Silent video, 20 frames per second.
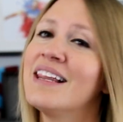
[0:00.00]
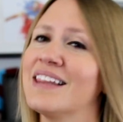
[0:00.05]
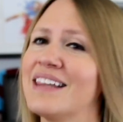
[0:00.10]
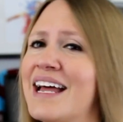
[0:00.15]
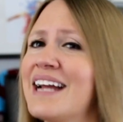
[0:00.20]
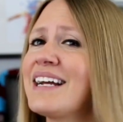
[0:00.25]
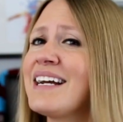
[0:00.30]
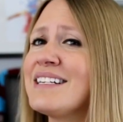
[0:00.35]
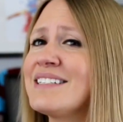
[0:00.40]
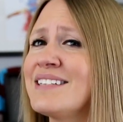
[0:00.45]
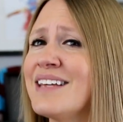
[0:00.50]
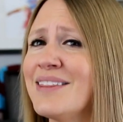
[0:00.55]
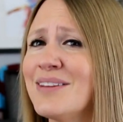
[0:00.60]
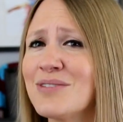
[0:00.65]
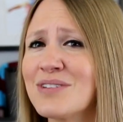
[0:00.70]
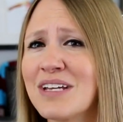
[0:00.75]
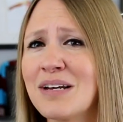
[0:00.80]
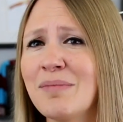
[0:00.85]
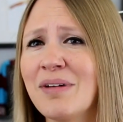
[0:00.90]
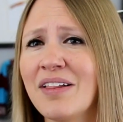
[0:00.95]
Like I said,
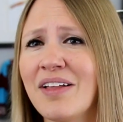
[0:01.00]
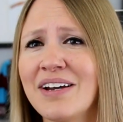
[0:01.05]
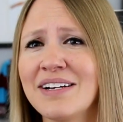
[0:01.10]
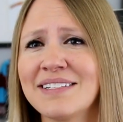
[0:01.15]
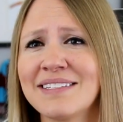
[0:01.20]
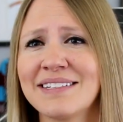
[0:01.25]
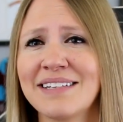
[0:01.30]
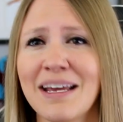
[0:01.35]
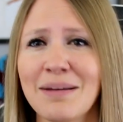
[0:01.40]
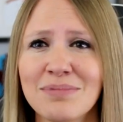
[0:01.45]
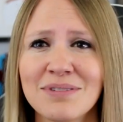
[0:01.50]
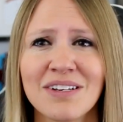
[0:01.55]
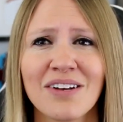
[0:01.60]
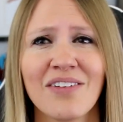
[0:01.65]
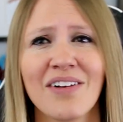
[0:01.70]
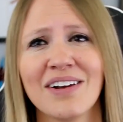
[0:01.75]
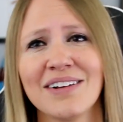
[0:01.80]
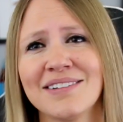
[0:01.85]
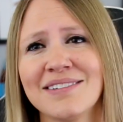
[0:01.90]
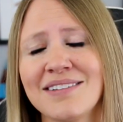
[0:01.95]
there's gonna be a lot of skips and a
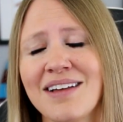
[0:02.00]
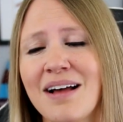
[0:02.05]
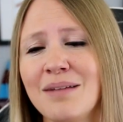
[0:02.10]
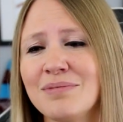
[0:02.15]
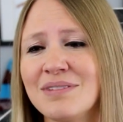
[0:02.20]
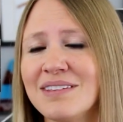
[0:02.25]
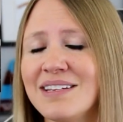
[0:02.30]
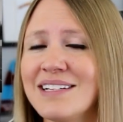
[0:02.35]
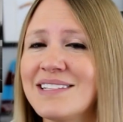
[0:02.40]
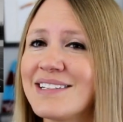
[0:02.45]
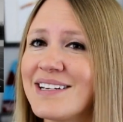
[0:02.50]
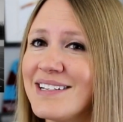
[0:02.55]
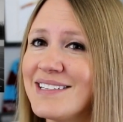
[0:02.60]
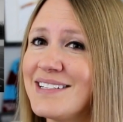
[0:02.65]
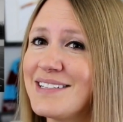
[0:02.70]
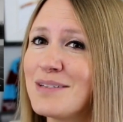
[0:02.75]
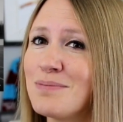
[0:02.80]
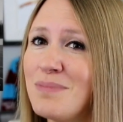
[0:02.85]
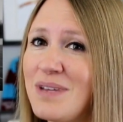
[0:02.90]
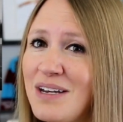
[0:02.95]
lot of stops, and that's because
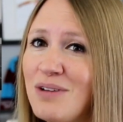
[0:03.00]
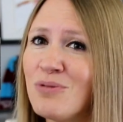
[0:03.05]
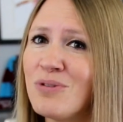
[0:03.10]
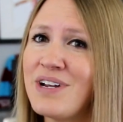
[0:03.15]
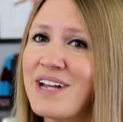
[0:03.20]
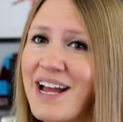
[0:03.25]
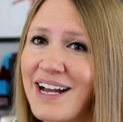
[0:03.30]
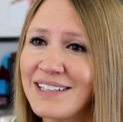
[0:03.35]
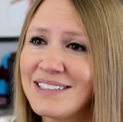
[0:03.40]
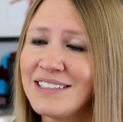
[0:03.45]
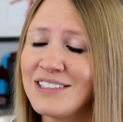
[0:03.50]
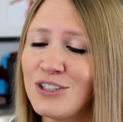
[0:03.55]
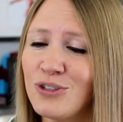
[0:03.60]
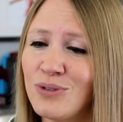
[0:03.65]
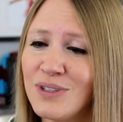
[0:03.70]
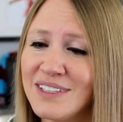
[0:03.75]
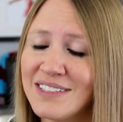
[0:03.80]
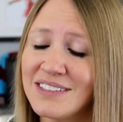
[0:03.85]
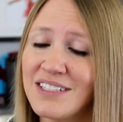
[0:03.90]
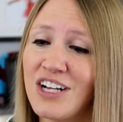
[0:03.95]
it's me reacting to
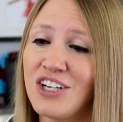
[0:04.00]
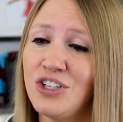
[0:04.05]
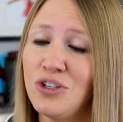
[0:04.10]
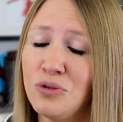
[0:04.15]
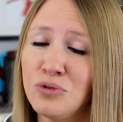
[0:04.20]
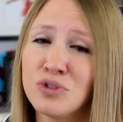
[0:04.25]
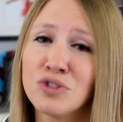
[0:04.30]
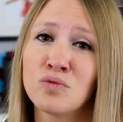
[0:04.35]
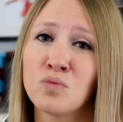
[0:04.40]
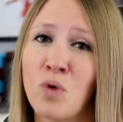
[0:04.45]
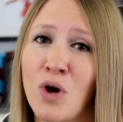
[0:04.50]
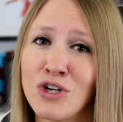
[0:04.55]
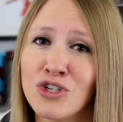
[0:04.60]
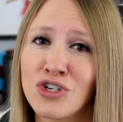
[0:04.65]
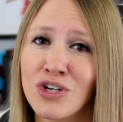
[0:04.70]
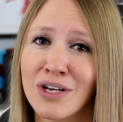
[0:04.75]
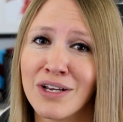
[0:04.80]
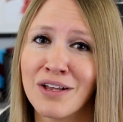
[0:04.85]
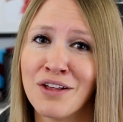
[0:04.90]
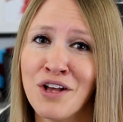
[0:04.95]
it. It's not you just
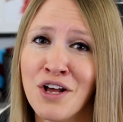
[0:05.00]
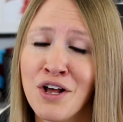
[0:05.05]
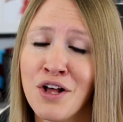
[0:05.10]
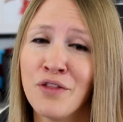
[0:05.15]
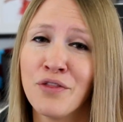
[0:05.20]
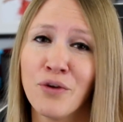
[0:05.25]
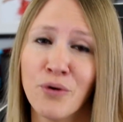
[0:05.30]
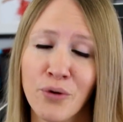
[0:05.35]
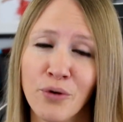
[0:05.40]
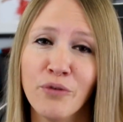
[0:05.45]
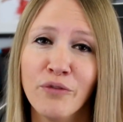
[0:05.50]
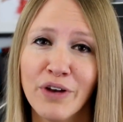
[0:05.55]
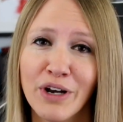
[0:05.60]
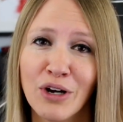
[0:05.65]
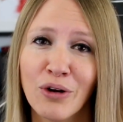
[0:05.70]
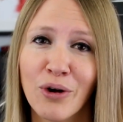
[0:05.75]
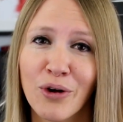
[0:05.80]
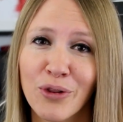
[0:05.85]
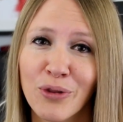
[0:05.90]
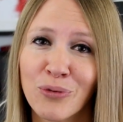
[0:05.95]
watching the whole
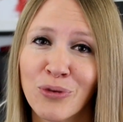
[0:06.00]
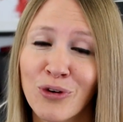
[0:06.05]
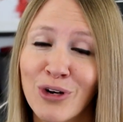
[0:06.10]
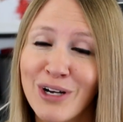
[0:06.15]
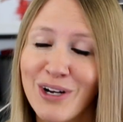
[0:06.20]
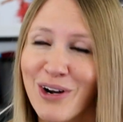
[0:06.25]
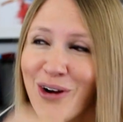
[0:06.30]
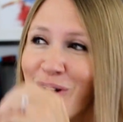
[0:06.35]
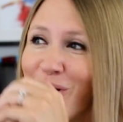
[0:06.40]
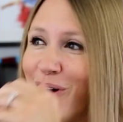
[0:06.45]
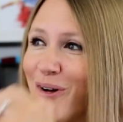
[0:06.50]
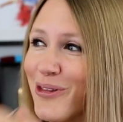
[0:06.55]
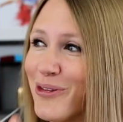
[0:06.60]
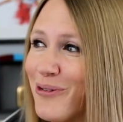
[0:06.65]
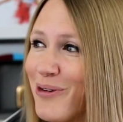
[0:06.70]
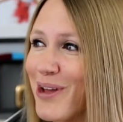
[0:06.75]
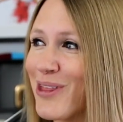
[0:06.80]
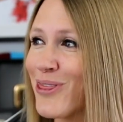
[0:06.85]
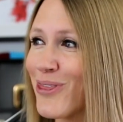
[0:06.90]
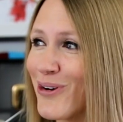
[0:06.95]
video all the
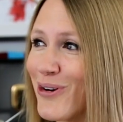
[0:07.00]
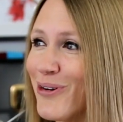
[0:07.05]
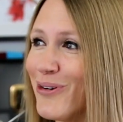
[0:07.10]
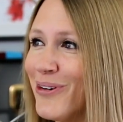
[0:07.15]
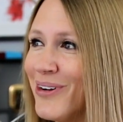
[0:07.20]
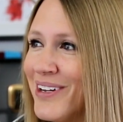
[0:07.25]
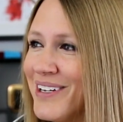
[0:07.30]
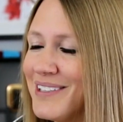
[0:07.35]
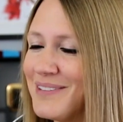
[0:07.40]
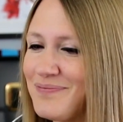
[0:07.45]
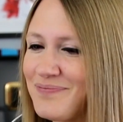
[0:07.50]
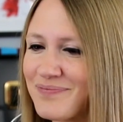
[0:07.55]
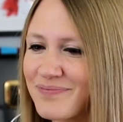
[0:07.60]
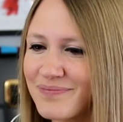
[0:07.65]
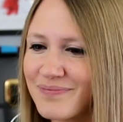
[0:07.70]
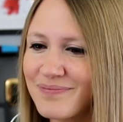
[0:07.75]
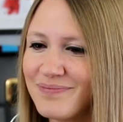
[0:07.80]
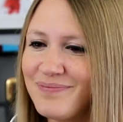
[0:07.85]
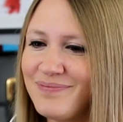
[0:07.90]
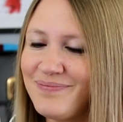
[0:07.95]
way through.
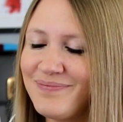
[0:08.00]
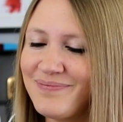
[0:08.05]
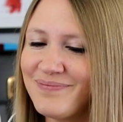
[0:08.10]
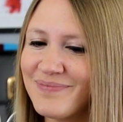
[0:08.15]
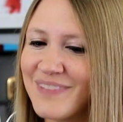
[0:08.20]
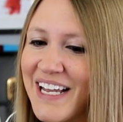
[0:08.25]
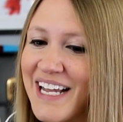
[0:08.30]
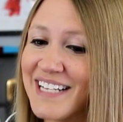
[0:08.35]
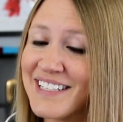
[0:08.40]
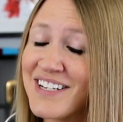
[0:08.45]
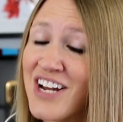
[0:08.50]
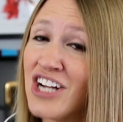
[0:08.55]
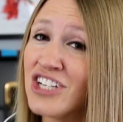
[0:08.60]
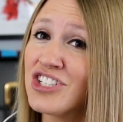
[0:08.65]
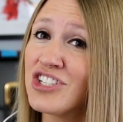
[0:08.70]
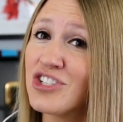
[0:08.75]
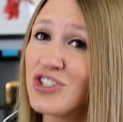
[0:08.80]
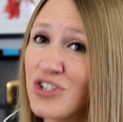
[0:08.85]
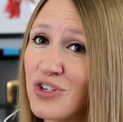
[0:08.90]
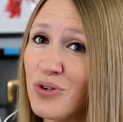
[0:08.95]
It's not
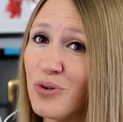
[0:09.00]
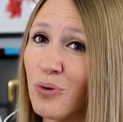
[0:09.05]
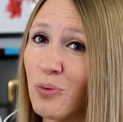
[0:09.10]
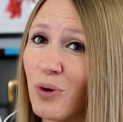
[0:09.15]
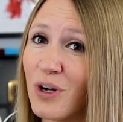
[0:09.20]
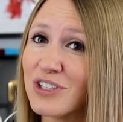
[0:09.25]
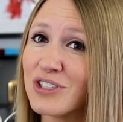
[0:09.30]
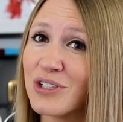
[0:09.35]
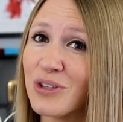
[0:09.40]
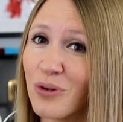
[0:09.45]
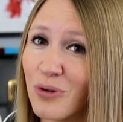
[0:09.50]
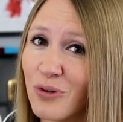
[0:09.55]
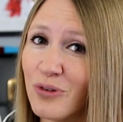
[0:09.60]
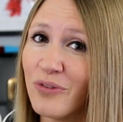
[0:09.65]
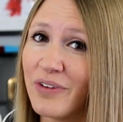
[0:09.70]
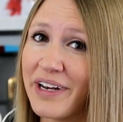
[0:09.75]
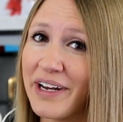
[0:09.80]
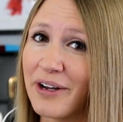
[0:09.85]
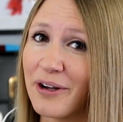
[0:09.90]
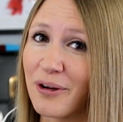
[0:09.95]
just you watching the whole
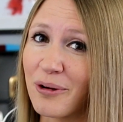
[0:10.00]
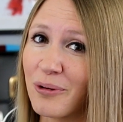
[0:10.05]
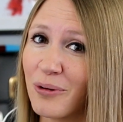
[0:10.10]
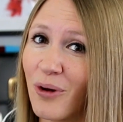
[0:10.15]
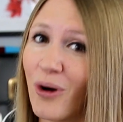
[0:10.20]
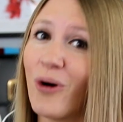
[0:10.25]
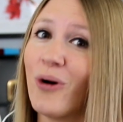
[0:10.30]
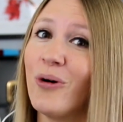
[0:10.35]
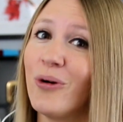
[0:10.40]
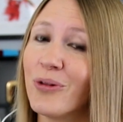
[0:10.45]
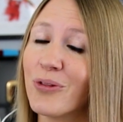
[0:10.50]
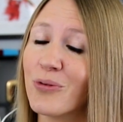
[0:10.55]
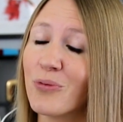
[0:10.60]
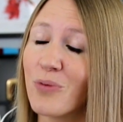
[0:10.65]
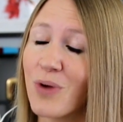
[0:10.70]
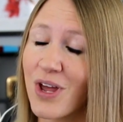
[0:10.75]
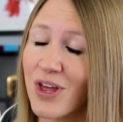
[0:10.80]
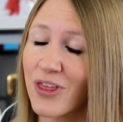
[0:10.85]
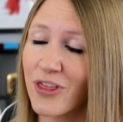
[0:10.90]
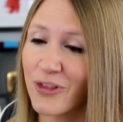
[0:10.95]
video all the
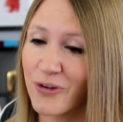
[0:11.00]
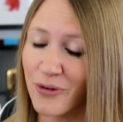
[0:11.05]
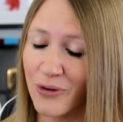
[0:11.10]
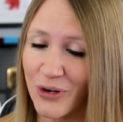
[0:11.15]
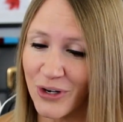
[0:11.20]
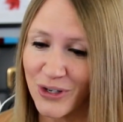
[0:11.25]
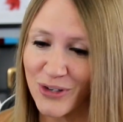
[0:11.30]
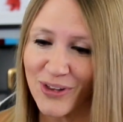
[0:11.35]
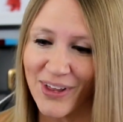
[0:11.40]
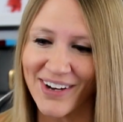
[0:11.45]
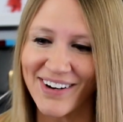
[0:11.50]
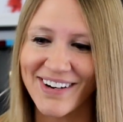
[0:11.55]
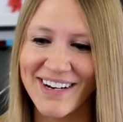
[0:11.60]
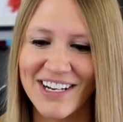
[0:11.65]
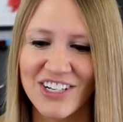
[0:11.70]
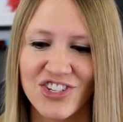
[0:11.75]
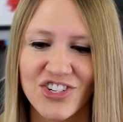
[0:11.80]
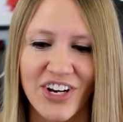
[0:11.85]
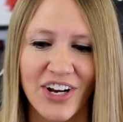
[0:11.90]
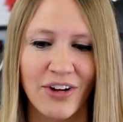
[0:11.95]
way through. You can do that on
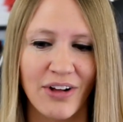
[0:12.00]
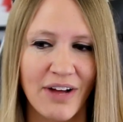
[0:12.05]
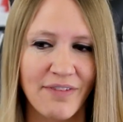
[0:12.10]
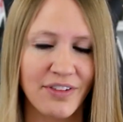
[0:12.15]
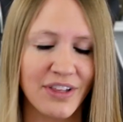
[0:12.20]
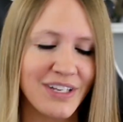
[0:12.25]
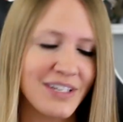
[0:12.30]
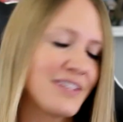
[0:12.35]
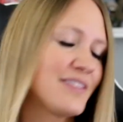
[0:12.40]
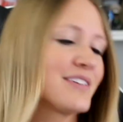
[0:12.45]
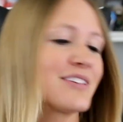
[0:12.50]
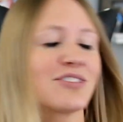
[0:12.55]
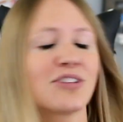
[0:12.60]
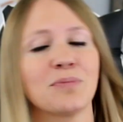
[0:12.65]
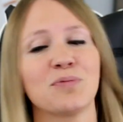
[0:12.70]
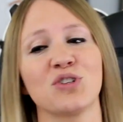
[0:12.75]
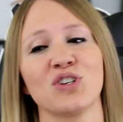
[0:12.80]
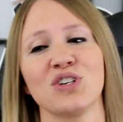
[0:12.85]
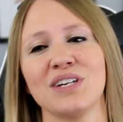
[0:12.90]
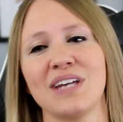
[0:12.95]
his channel. I'll have a link in the
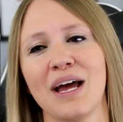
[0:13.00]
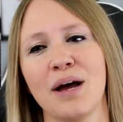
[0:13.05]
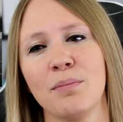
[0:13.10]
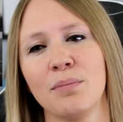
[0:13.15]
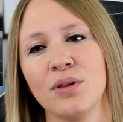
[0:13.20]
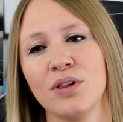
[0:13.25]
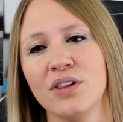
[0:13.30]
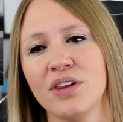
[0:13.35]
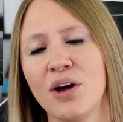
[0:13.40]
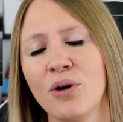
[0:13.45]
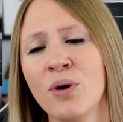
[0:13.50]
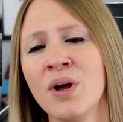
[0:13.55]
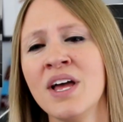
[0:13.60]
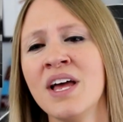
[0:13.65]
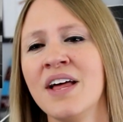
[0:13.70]
description down below.